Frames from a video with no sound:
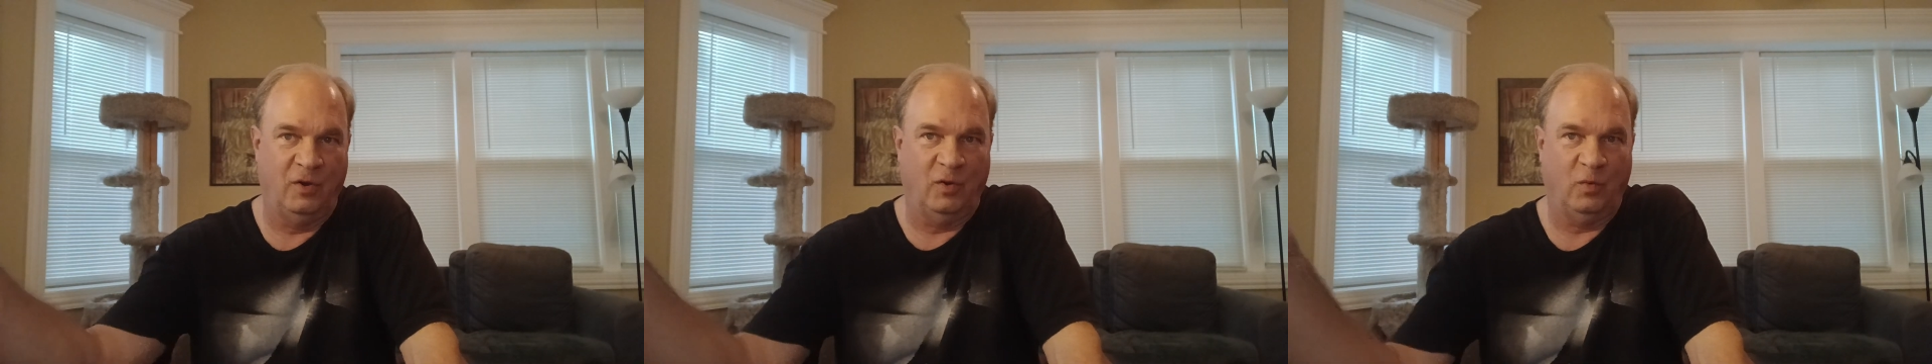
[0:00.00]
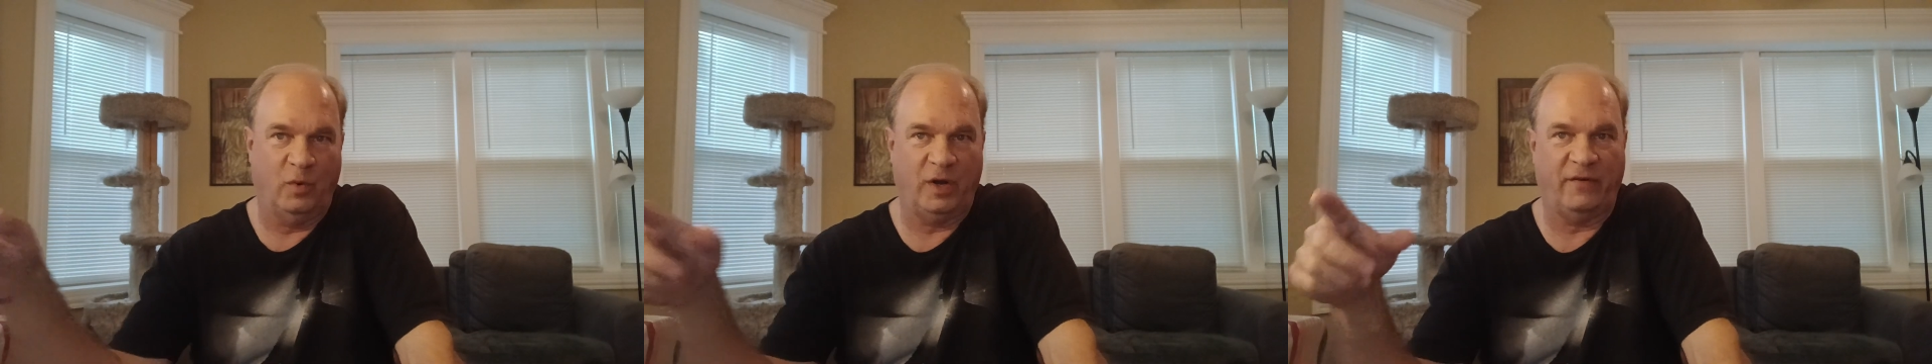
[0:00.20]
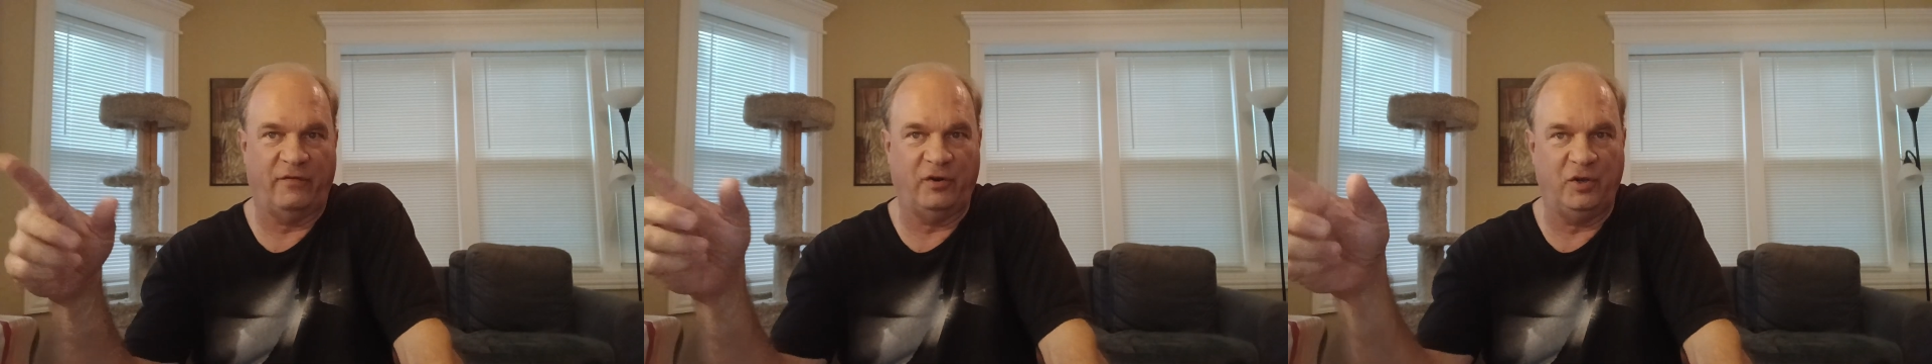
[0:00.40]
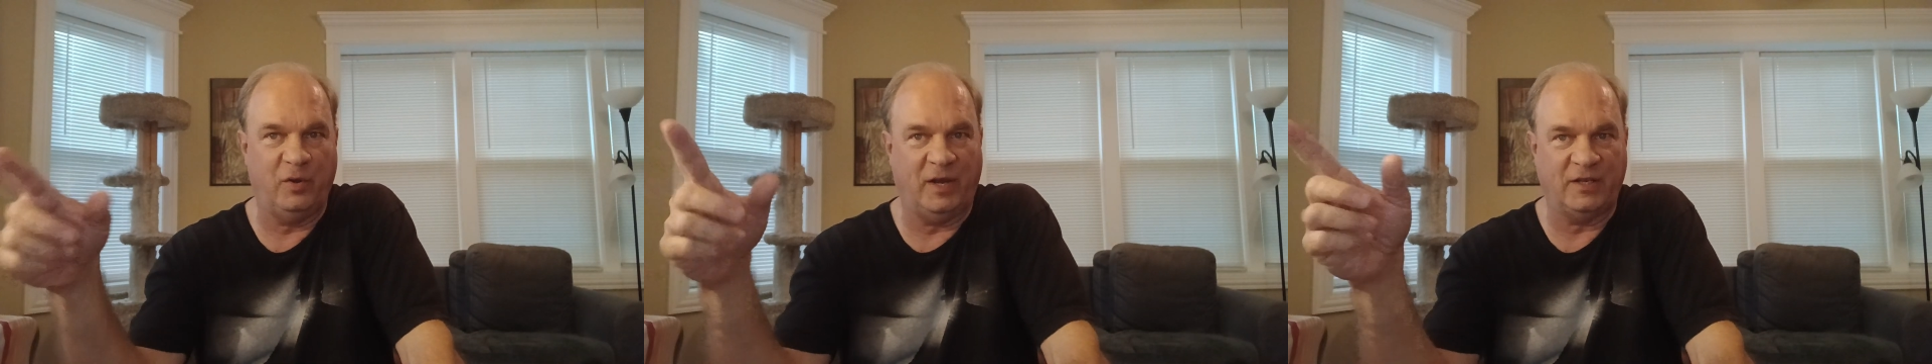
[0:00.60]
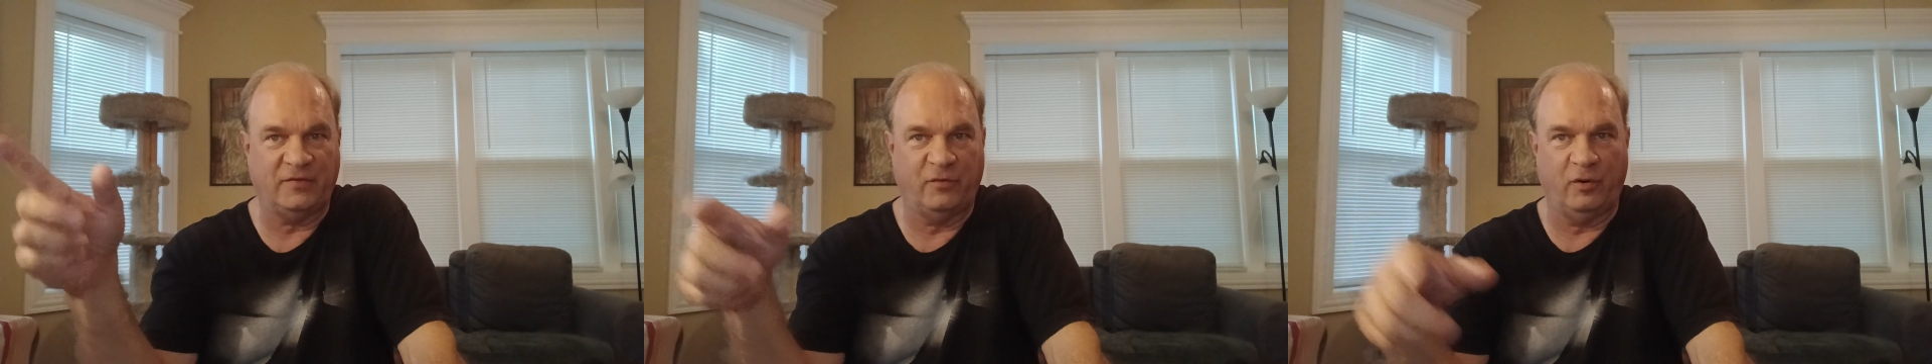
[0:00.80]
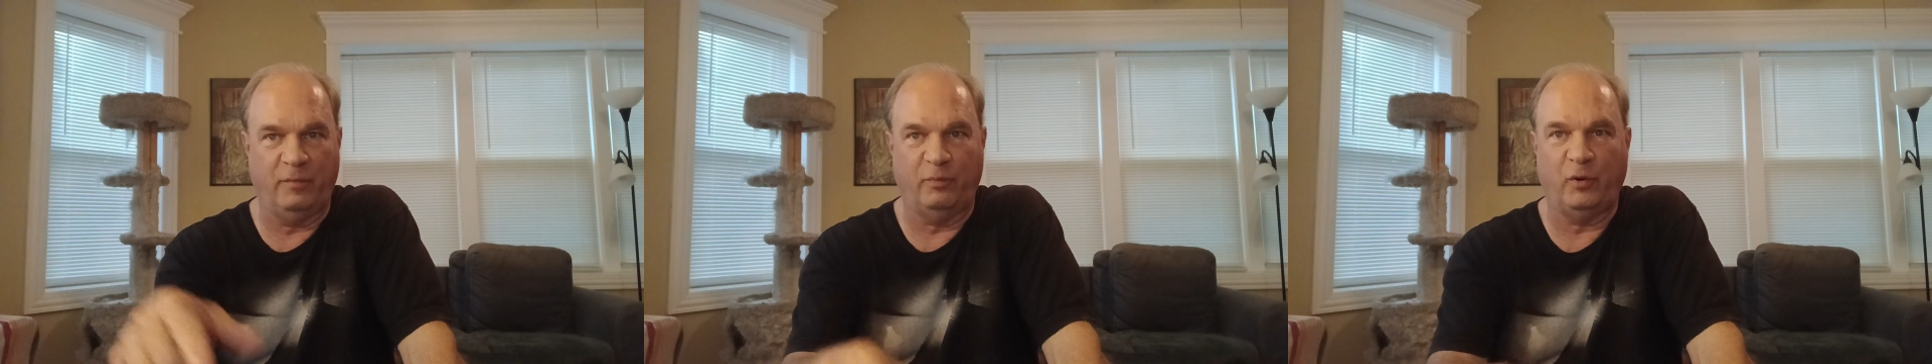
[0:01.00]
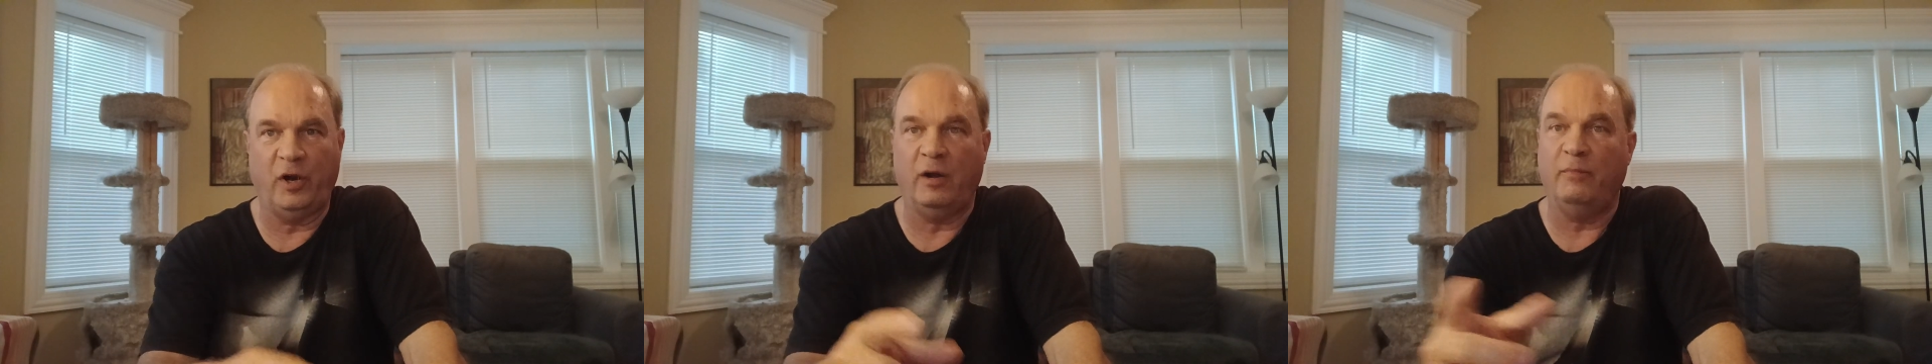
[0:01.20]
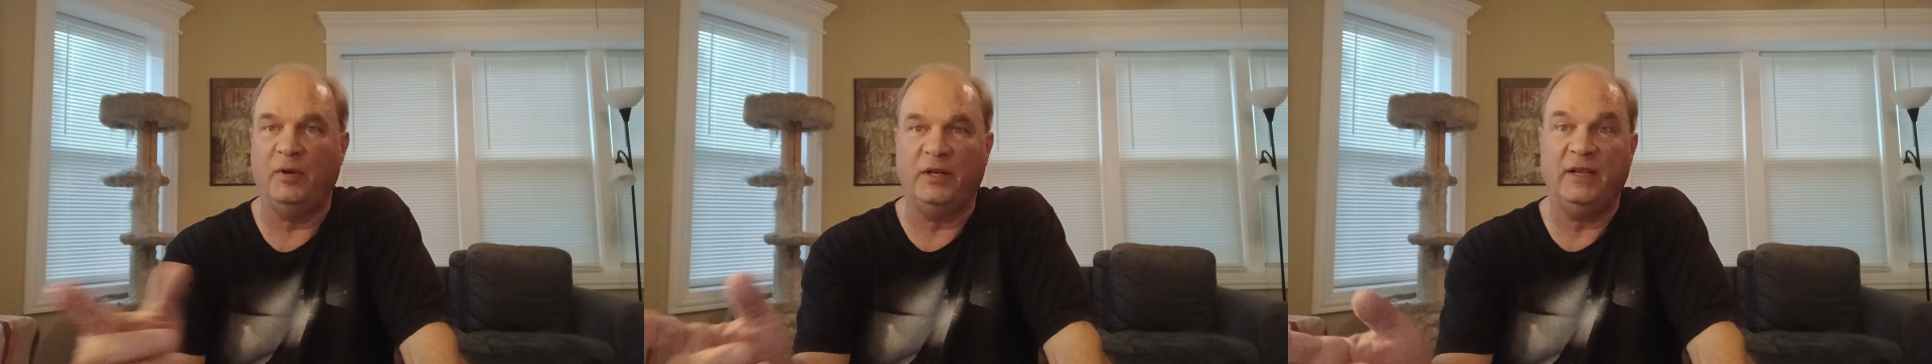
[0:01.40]
whatever you ask for in prayer,
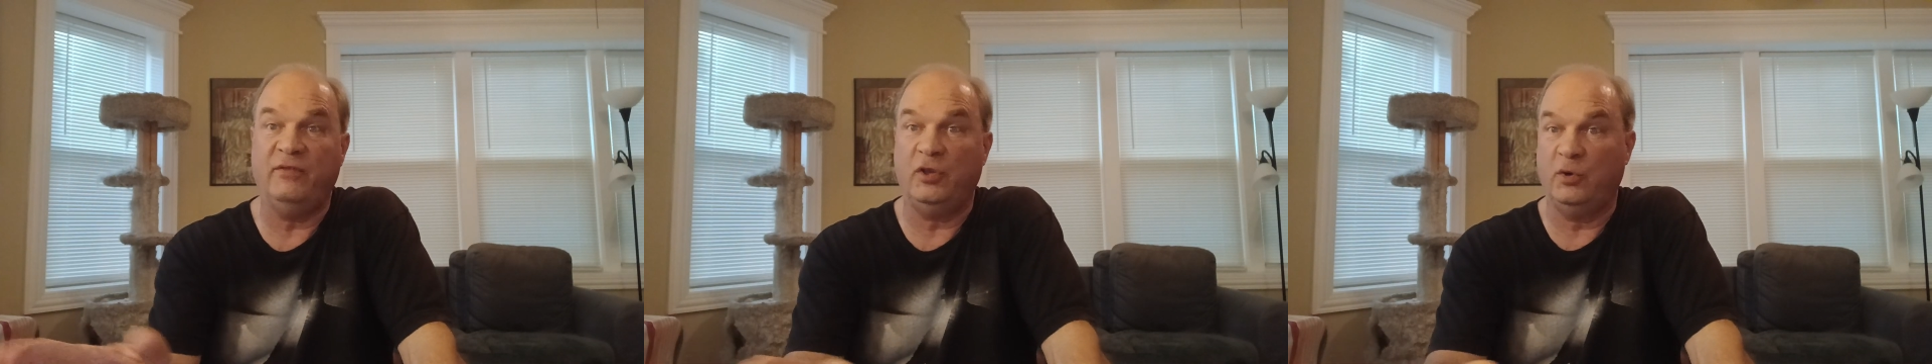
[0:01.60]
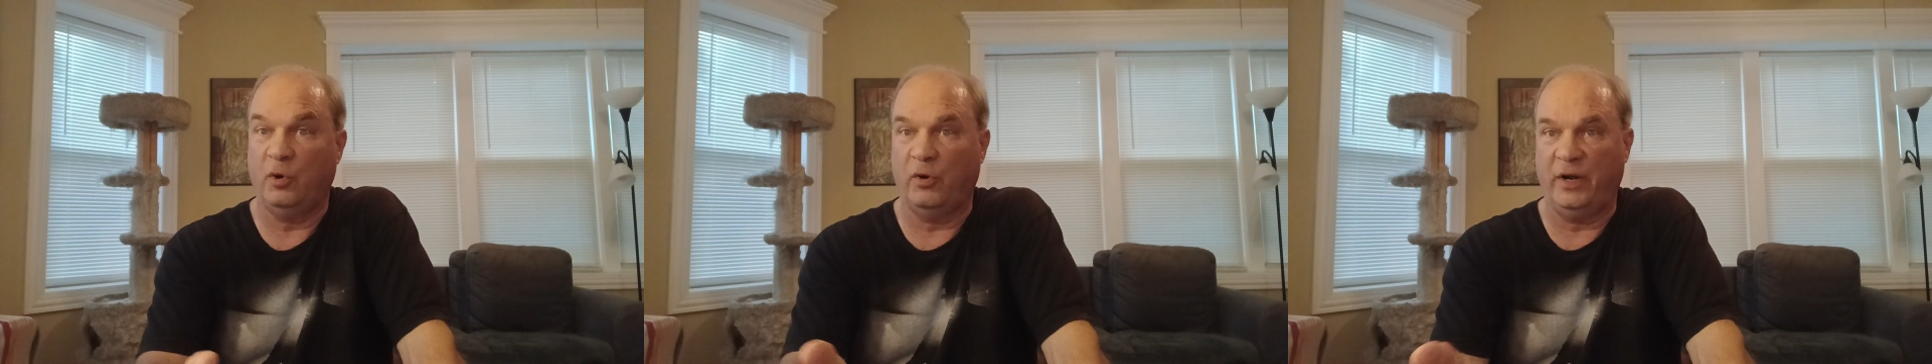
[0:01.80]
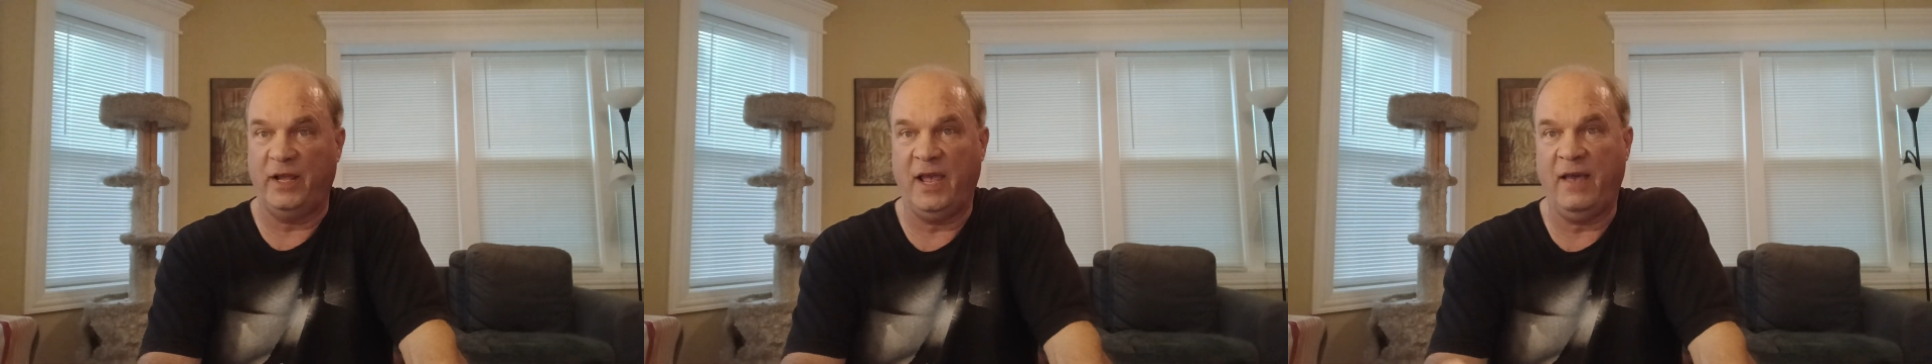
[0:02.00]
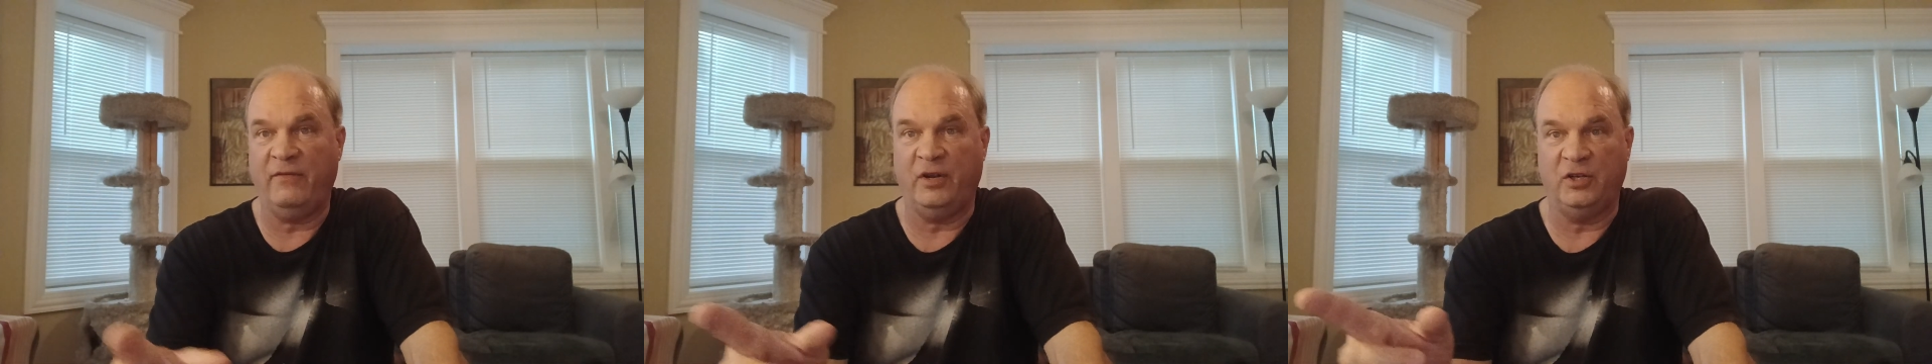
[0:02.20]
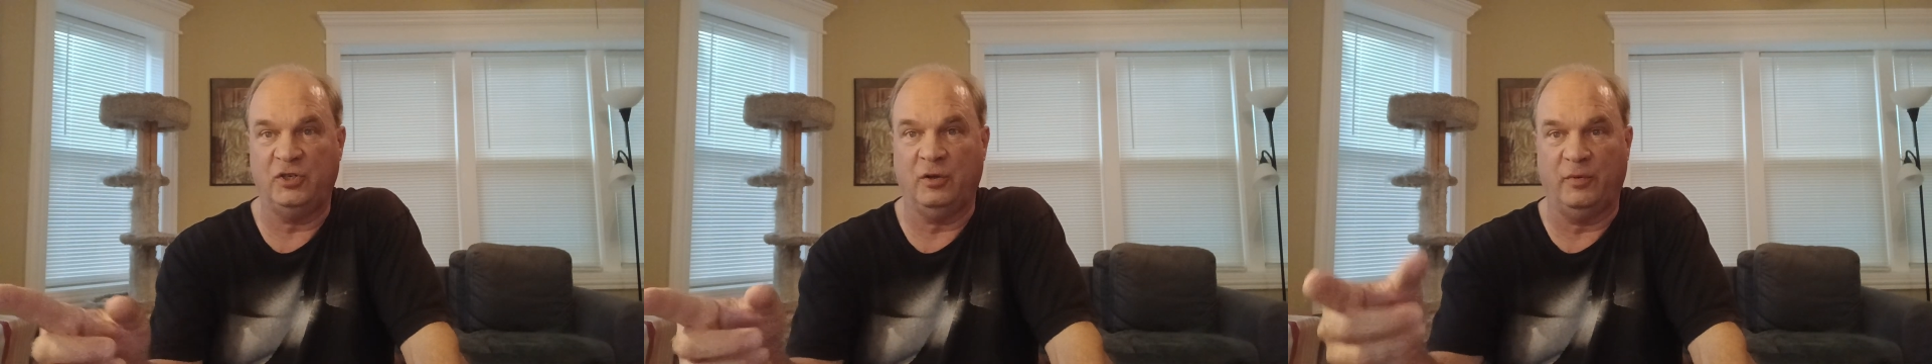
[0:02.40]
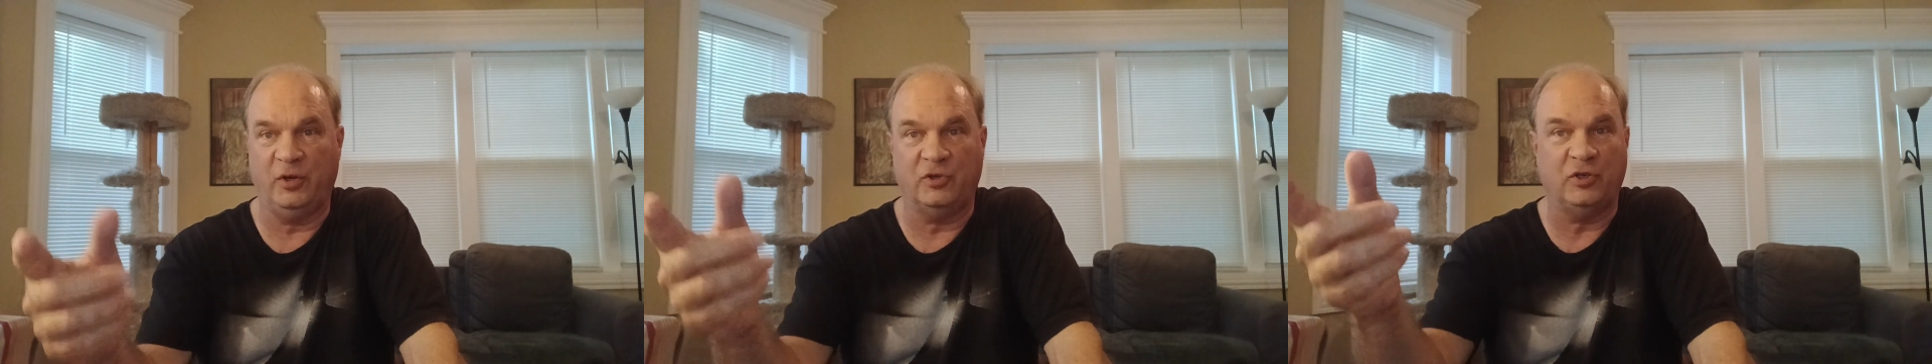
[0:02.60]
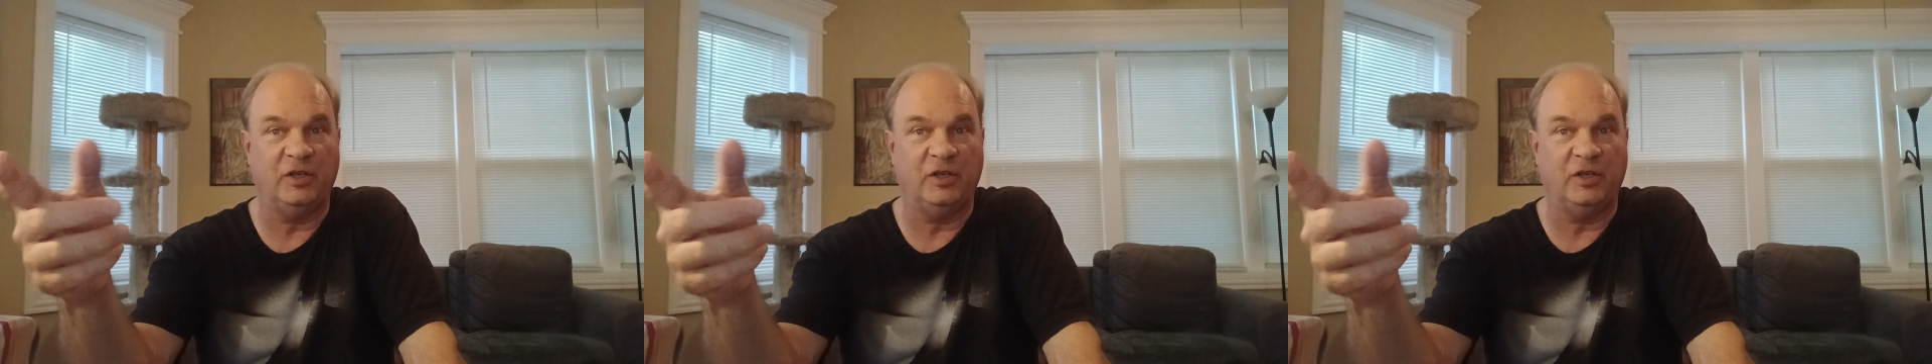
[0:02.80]
believe that you already have it, it shall be yours.